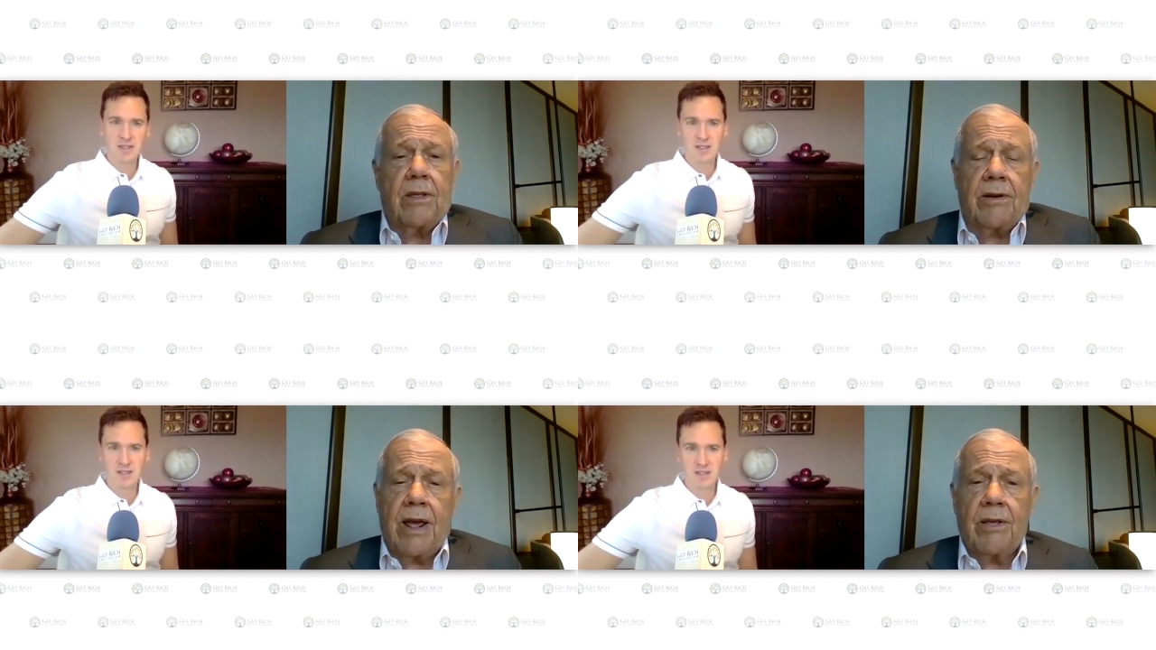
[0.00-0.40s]

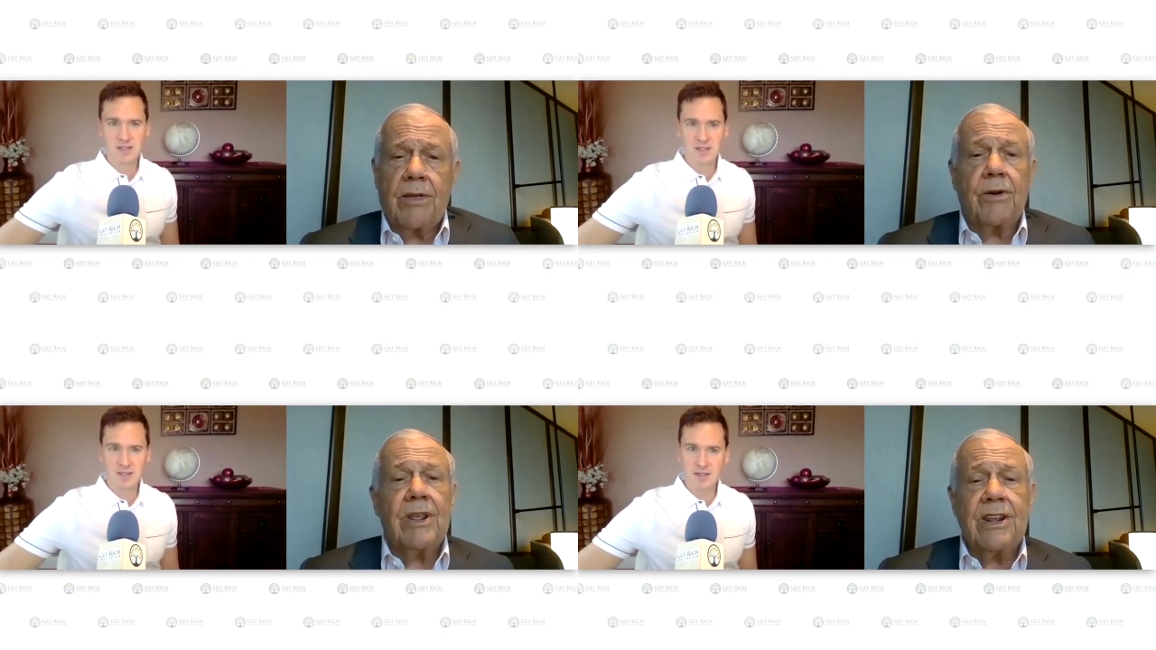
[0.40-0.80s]
Speaker 1: They're now
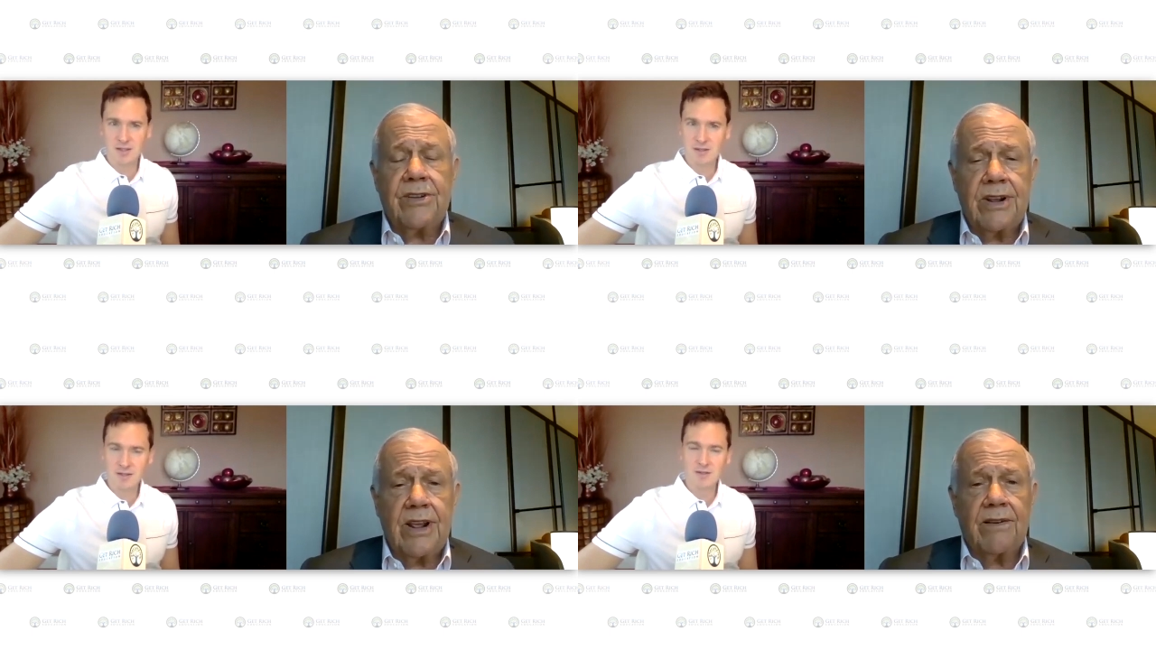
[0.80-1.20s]
there are
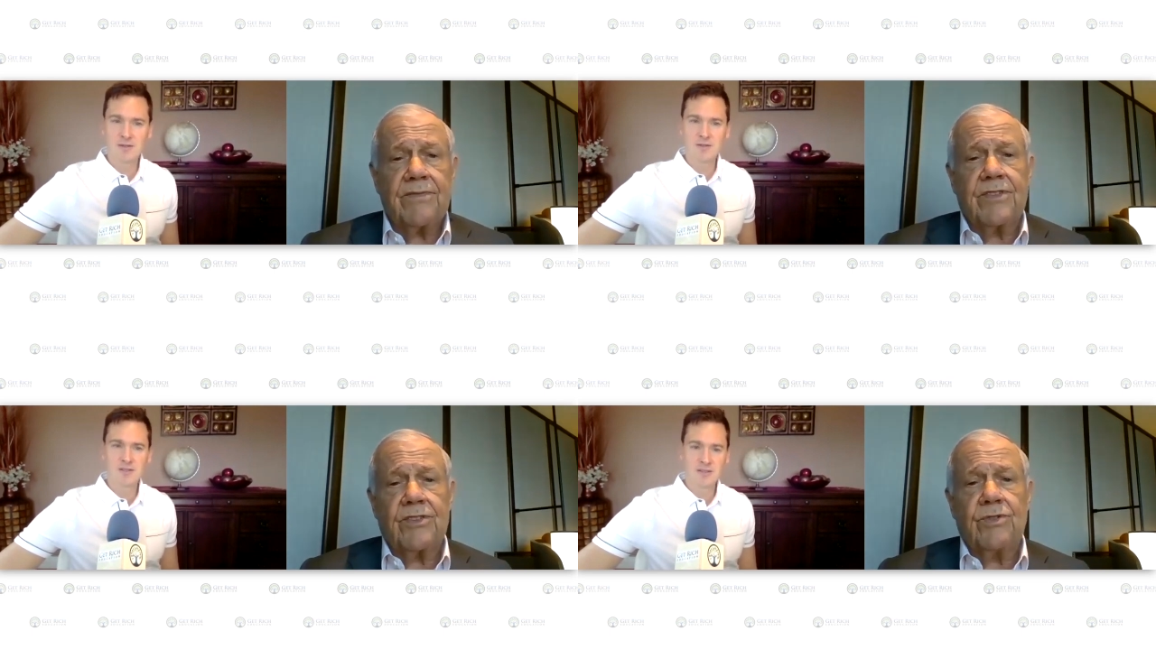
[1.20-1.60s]

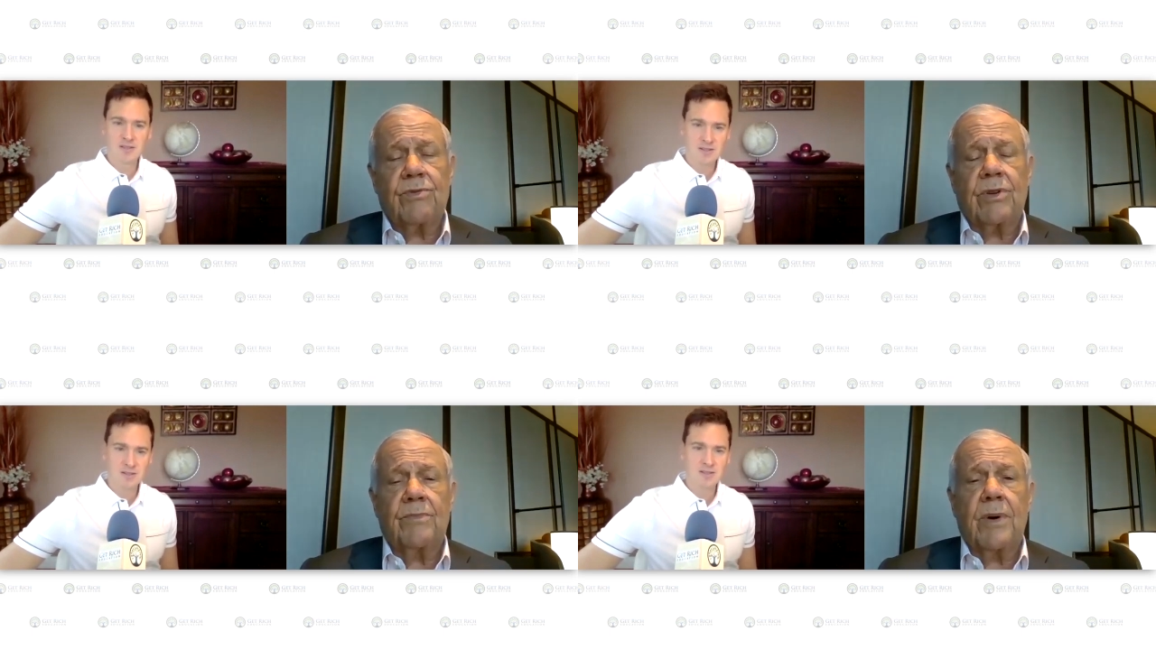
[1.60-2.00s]
ETFs that you
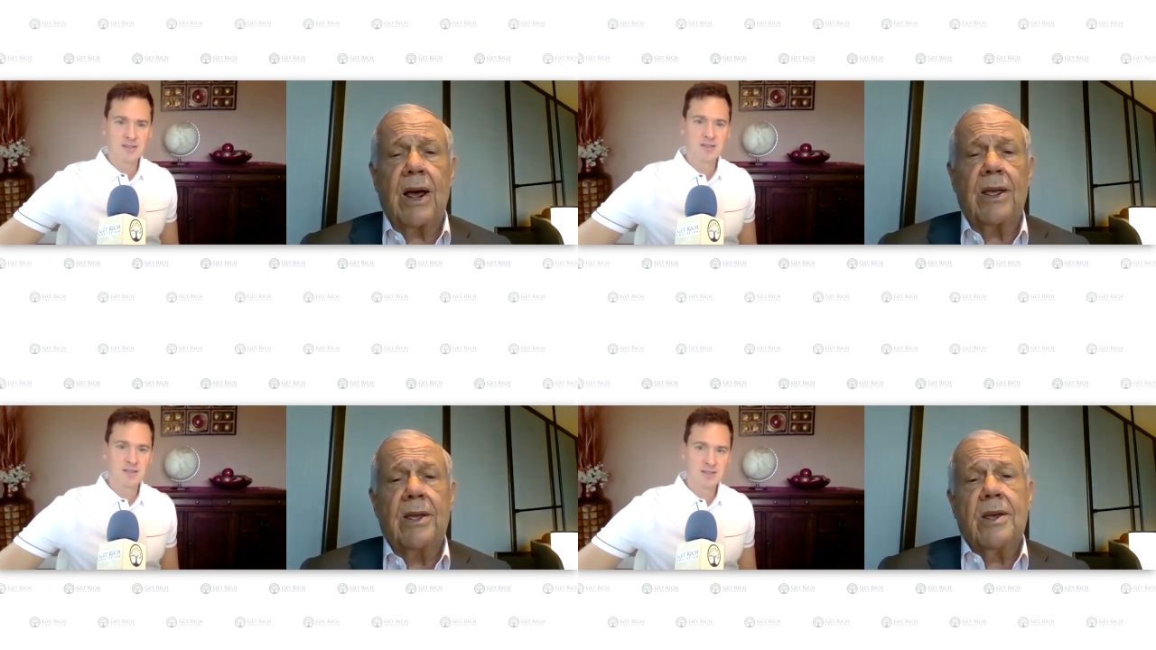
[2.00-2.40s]
can
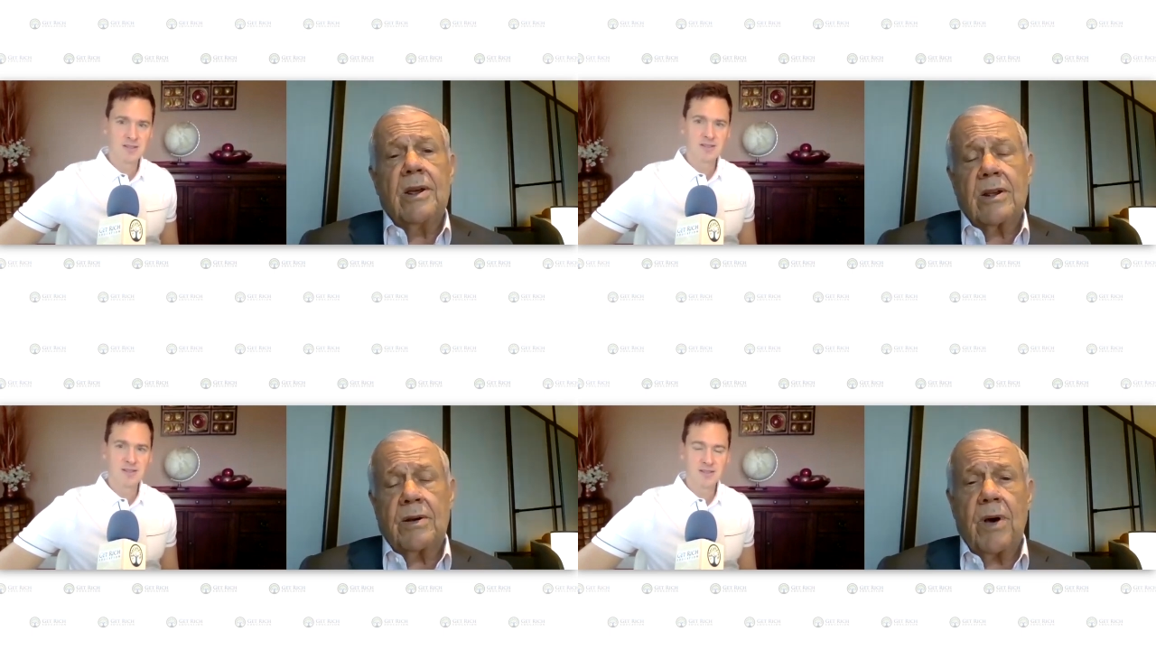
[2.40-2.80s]
buy
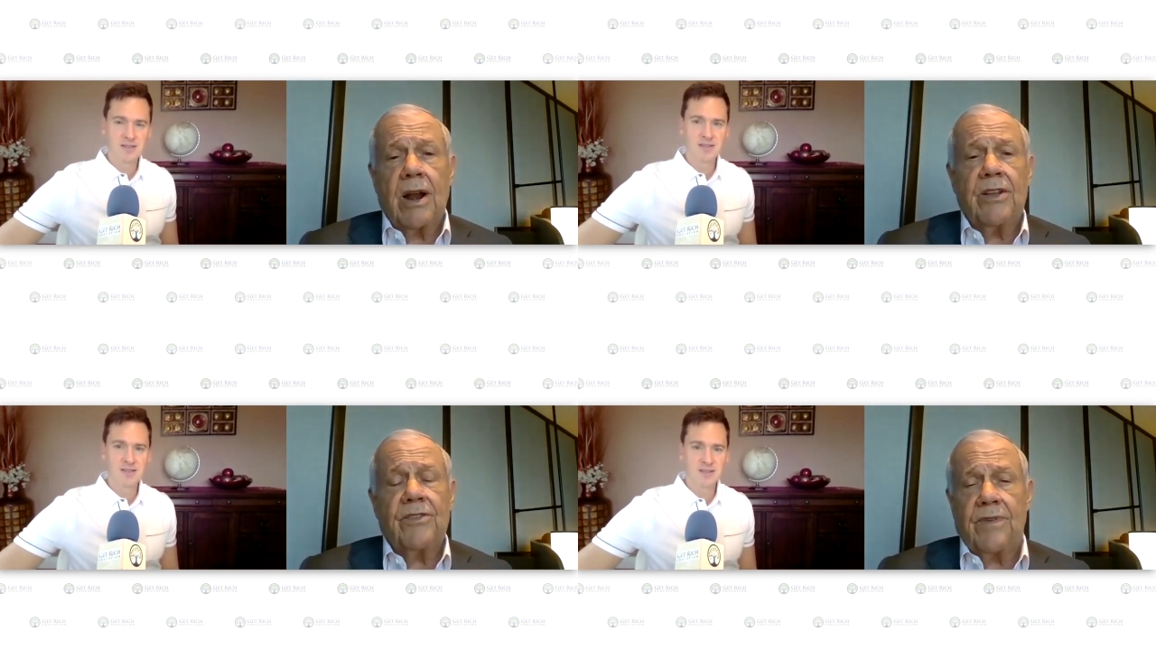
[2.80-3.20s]

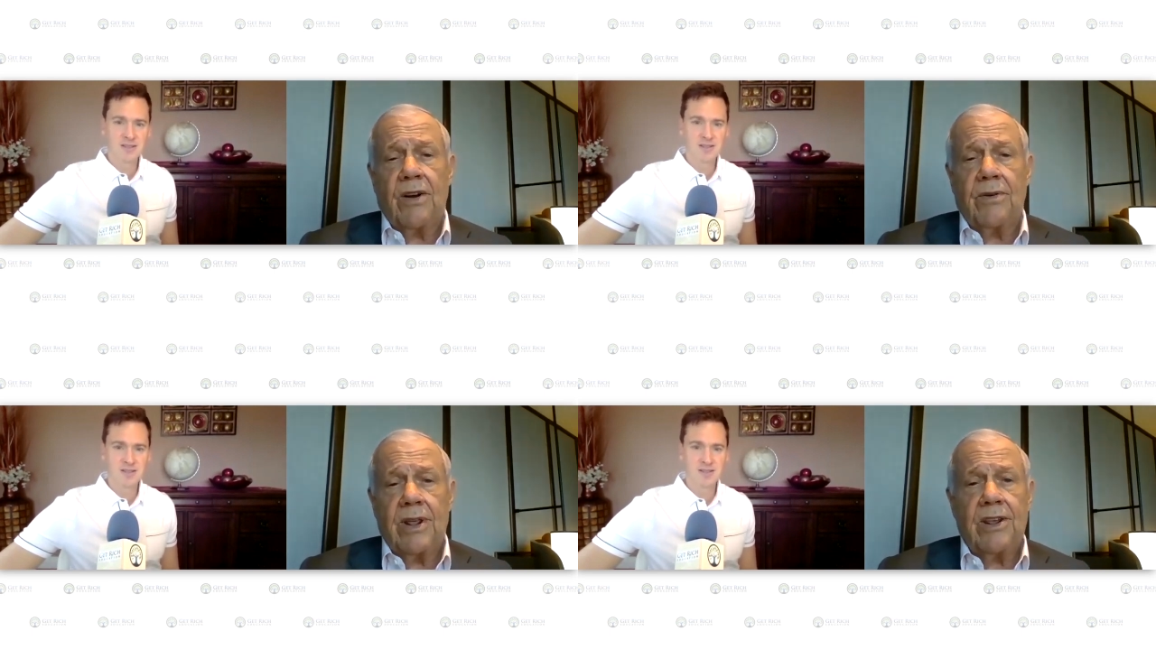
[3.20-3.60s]
commodities
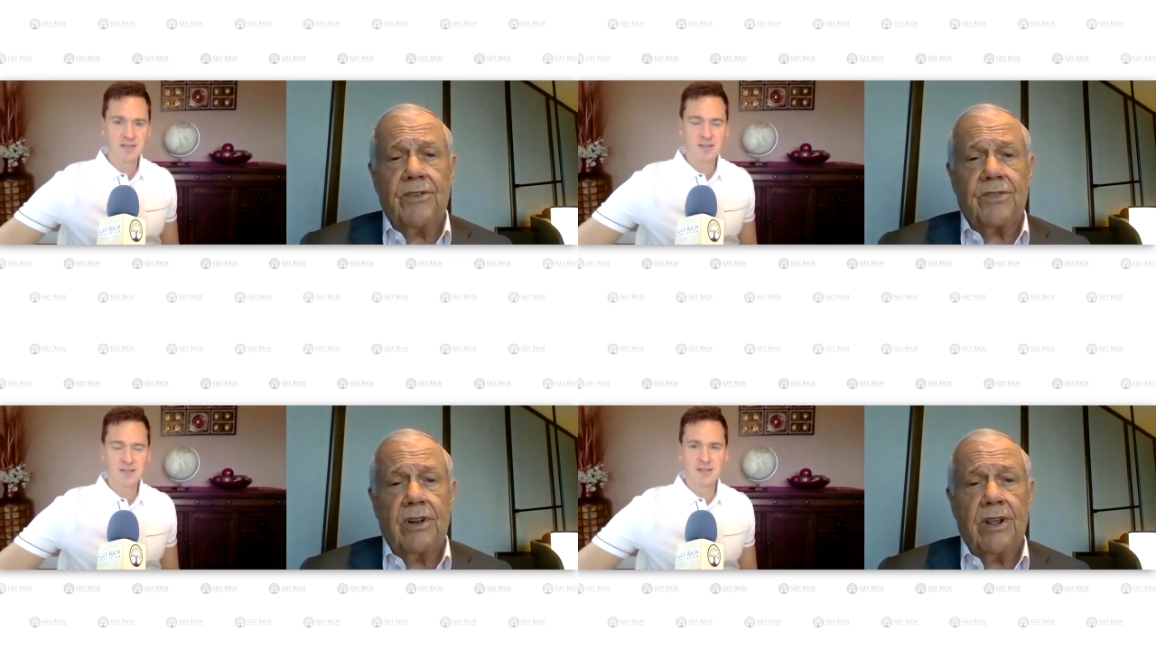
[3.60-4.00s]
very
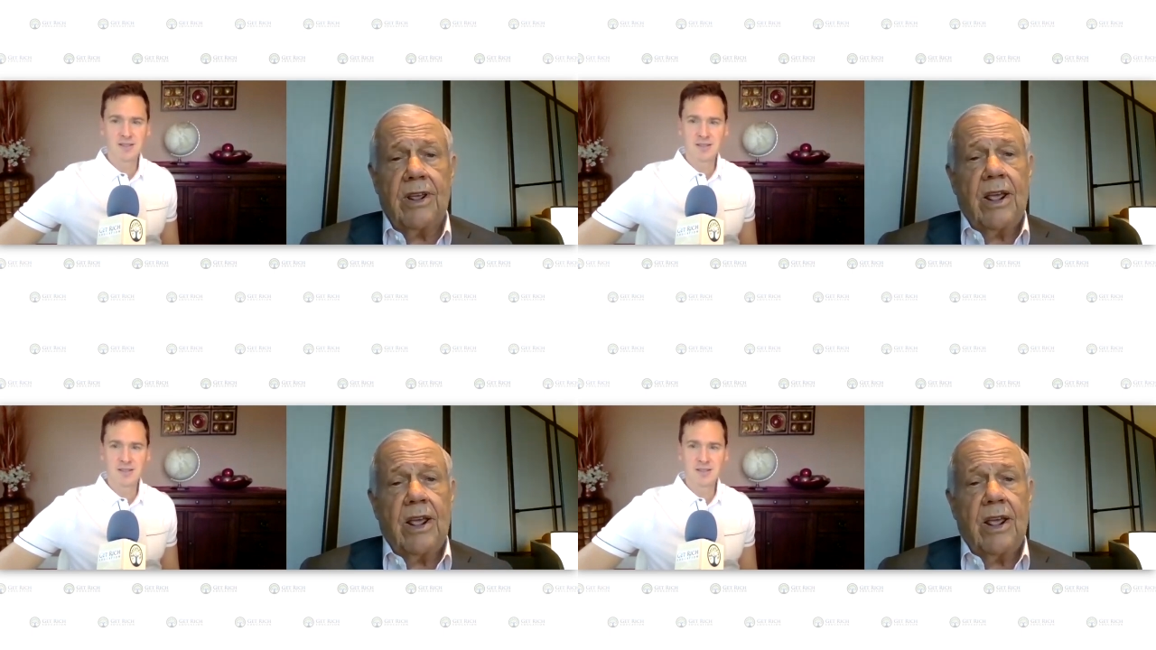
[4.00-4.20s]
easily.